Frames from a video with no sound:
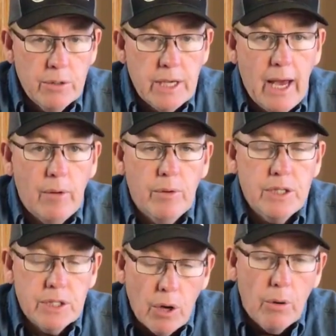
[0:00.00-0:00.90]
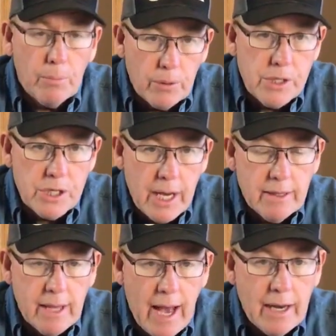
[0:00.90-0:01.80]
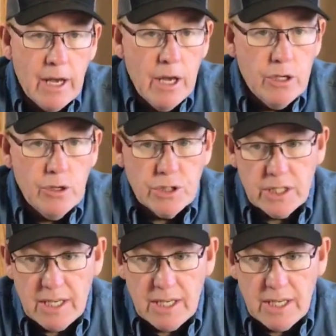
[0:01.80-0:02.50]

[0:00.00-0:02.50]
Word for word: videos, and we so appreciate that.